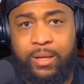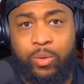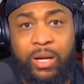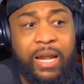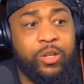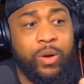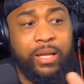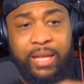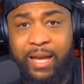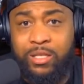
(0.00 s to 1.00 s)
What are they doing
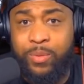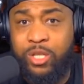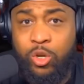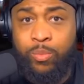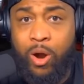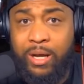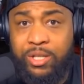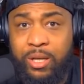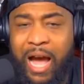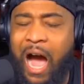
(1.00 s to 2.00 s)
at the LGBTQ
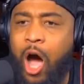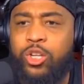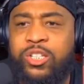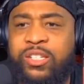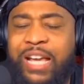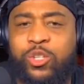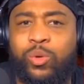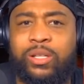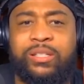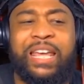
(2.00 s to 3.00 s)
march? All
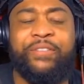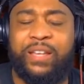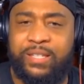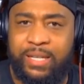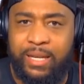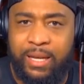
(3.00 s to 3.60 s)
sexual deviancy.